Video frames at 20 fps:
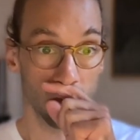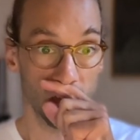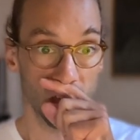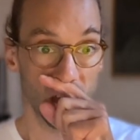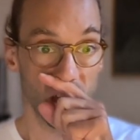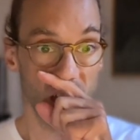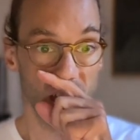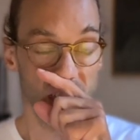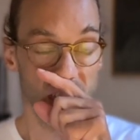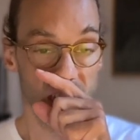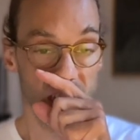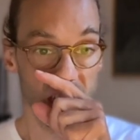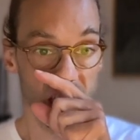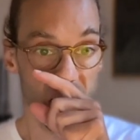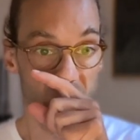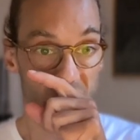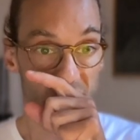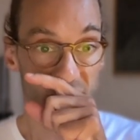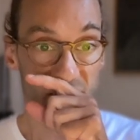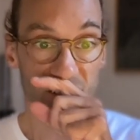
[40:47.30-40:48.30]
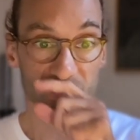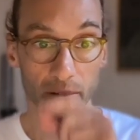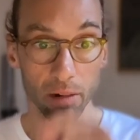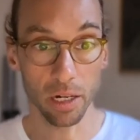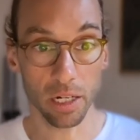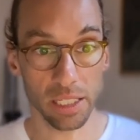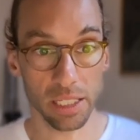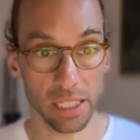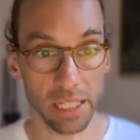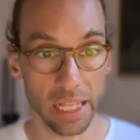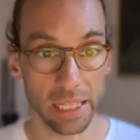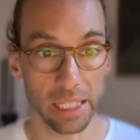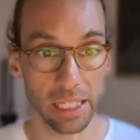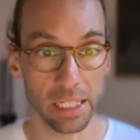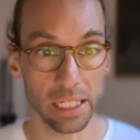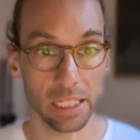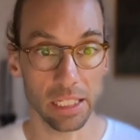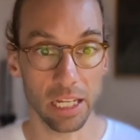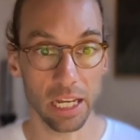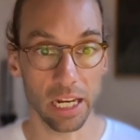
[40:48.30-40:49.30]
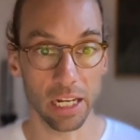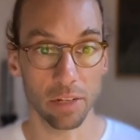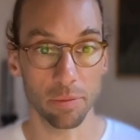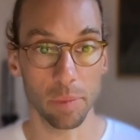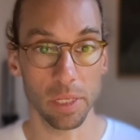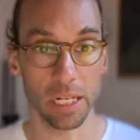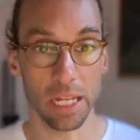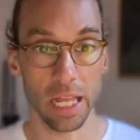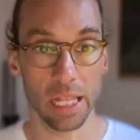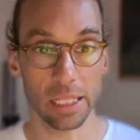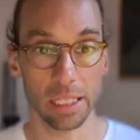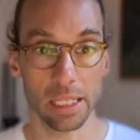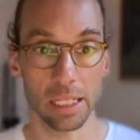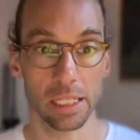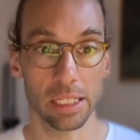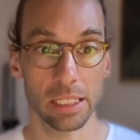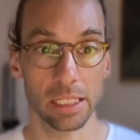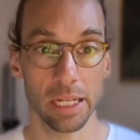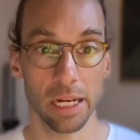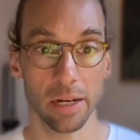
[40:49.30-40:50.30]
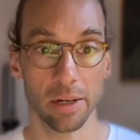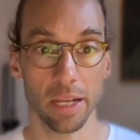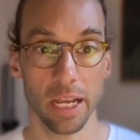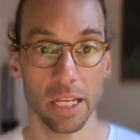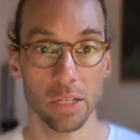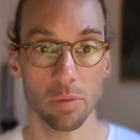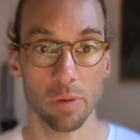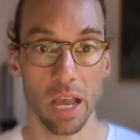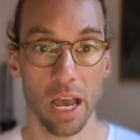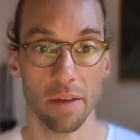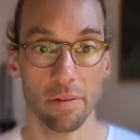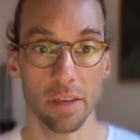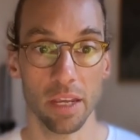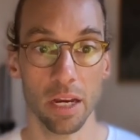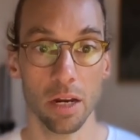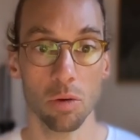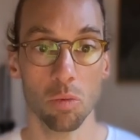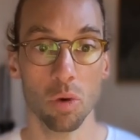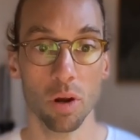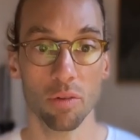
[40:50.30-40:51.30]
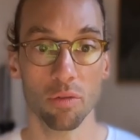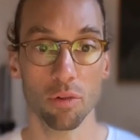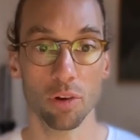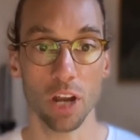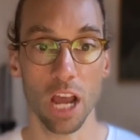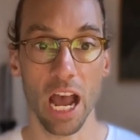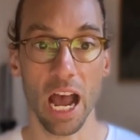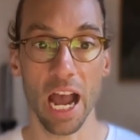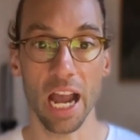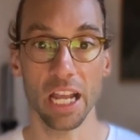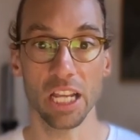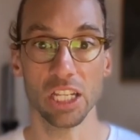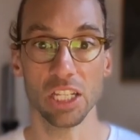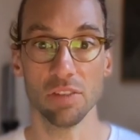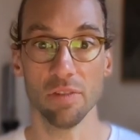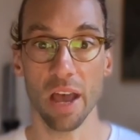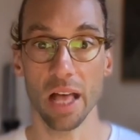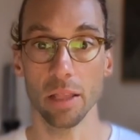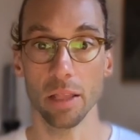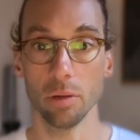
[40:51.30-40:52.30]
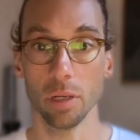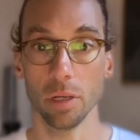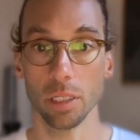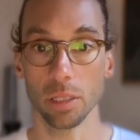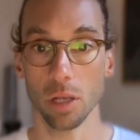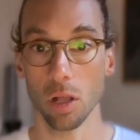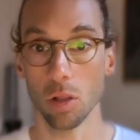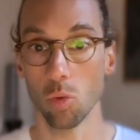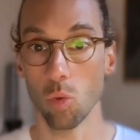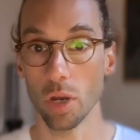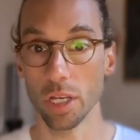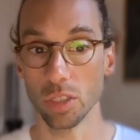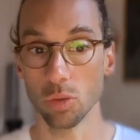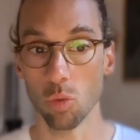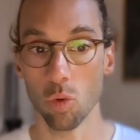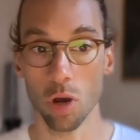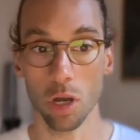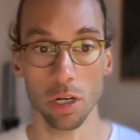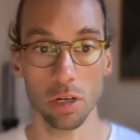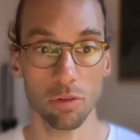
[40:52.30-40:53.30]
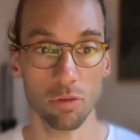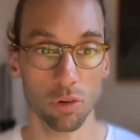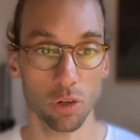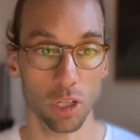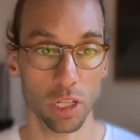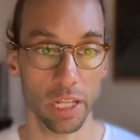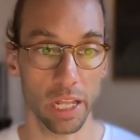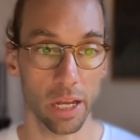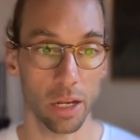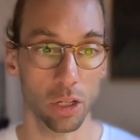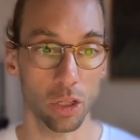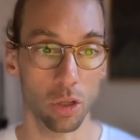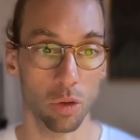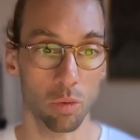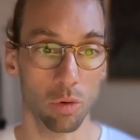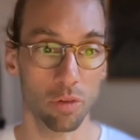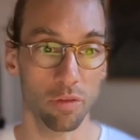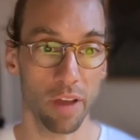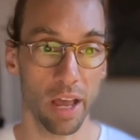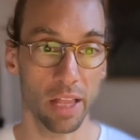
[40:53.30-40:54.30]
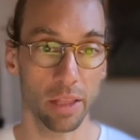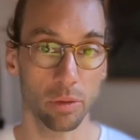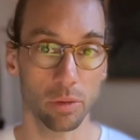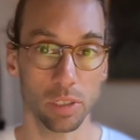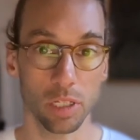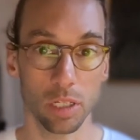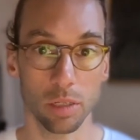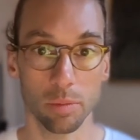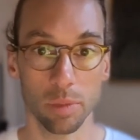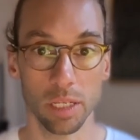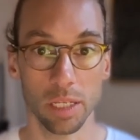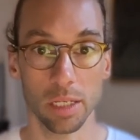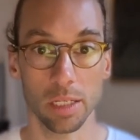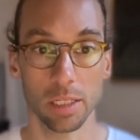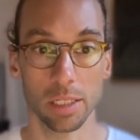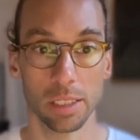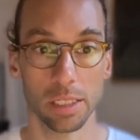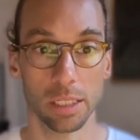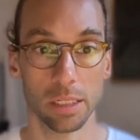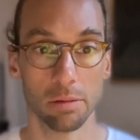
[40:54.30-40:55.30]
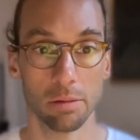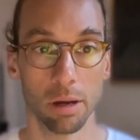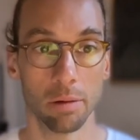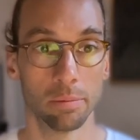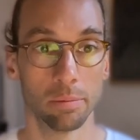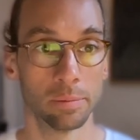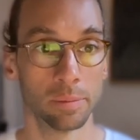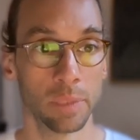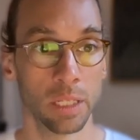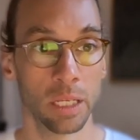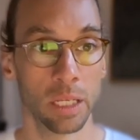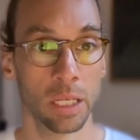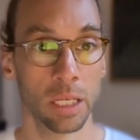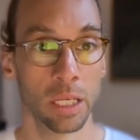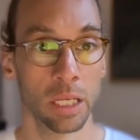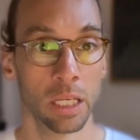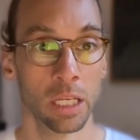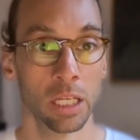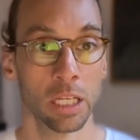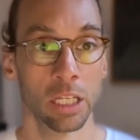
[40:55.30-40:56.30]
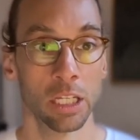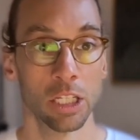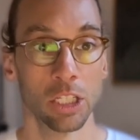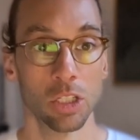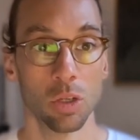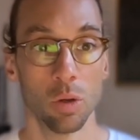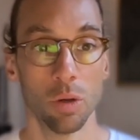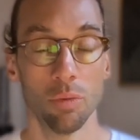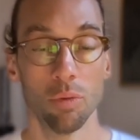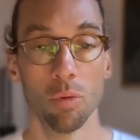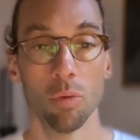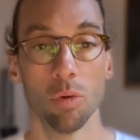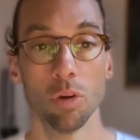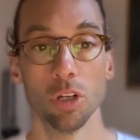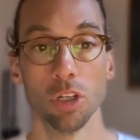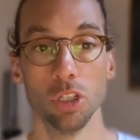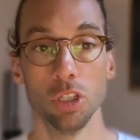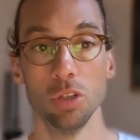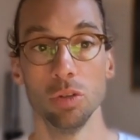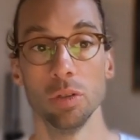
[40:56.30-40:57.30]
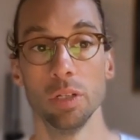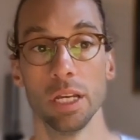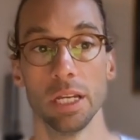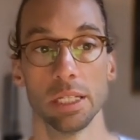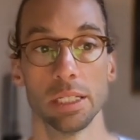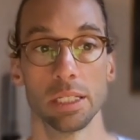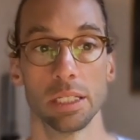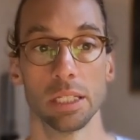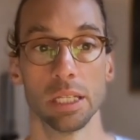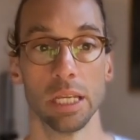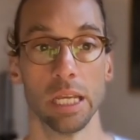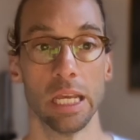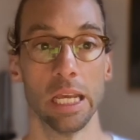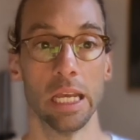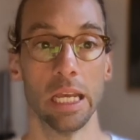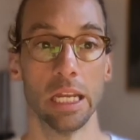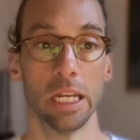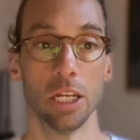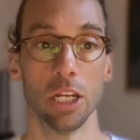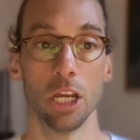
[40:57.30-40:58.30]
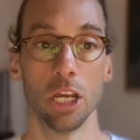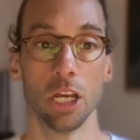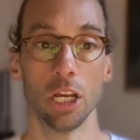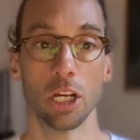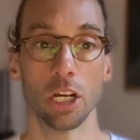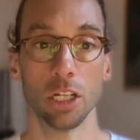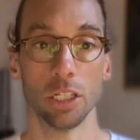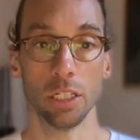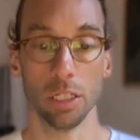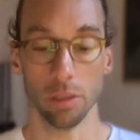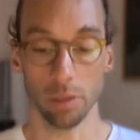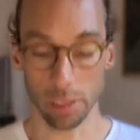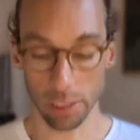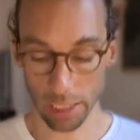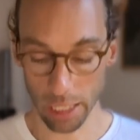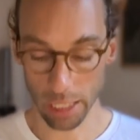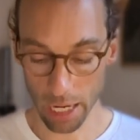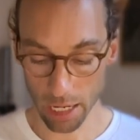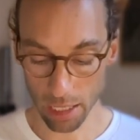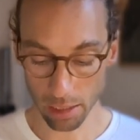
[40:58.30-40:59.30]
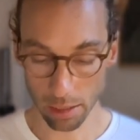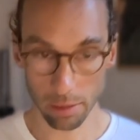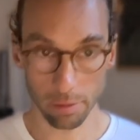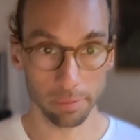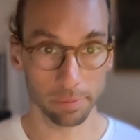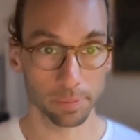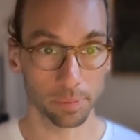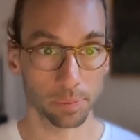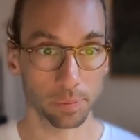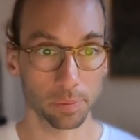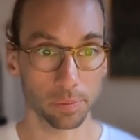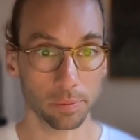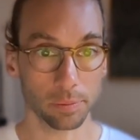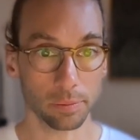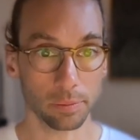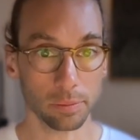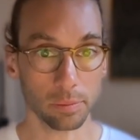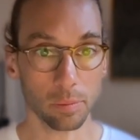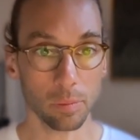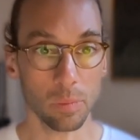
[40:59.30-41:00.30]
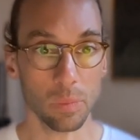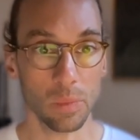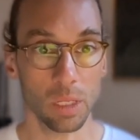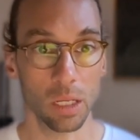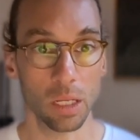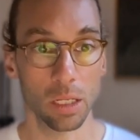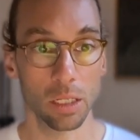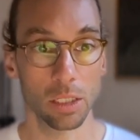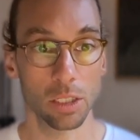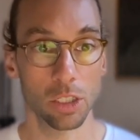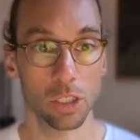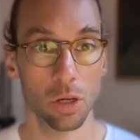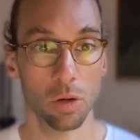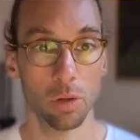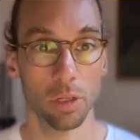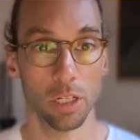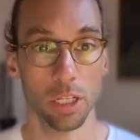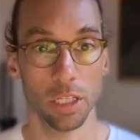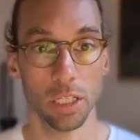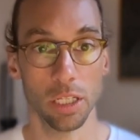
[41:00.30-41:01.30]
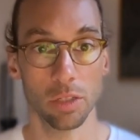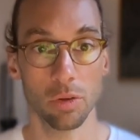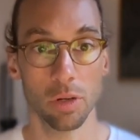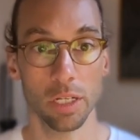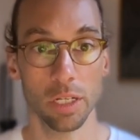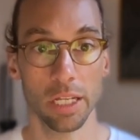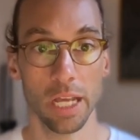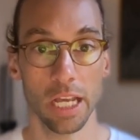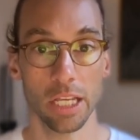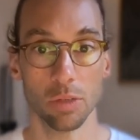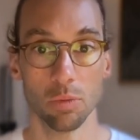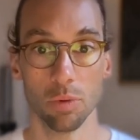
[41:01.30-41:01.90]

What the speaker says: a CDF, we're going to see that this is going to be the staircase we have here, where for the highest value, it's always 1. For the lower value, it's going to be 0. So if we want to do this in the continuous case, so in the discrete case, we